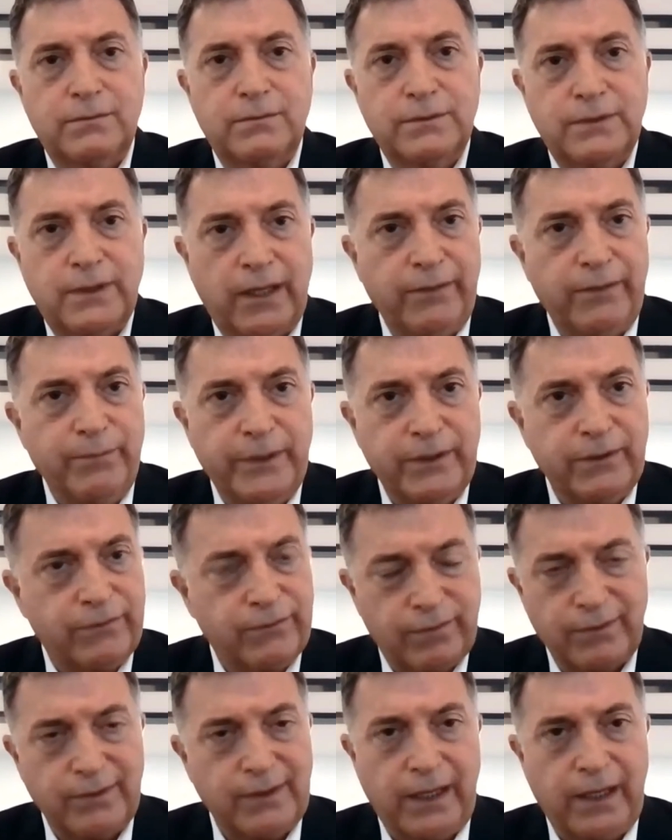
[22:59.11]
10
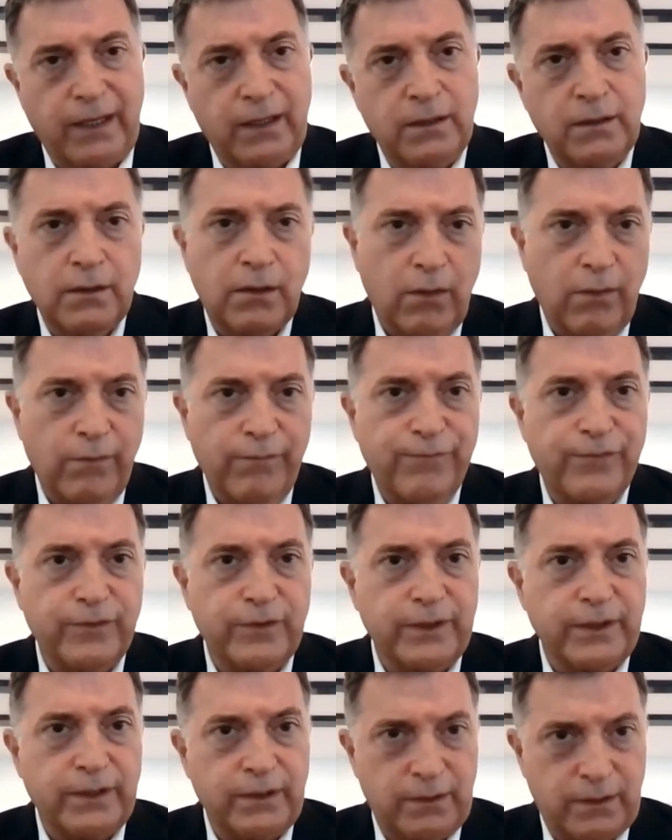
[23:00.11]
minutes a day,
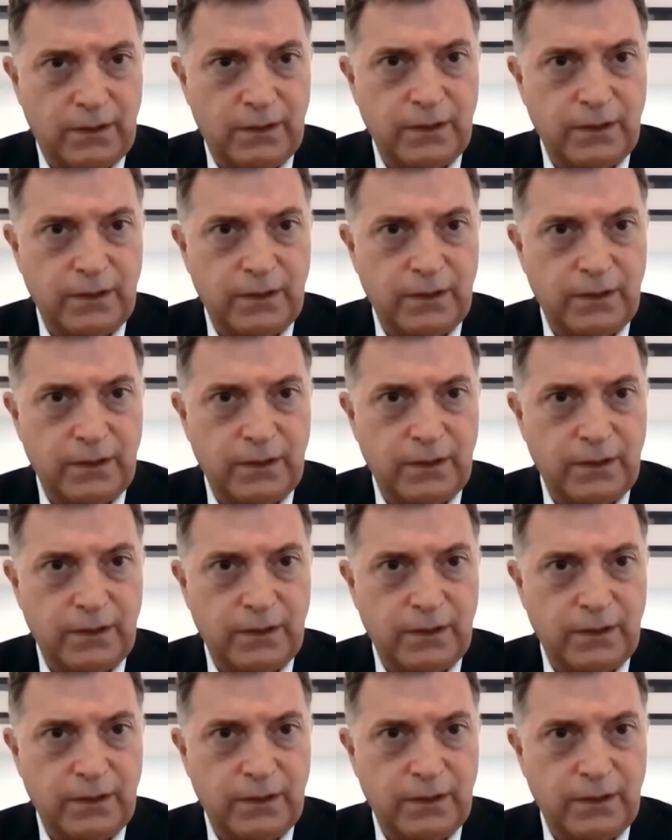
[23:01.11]
hopefully a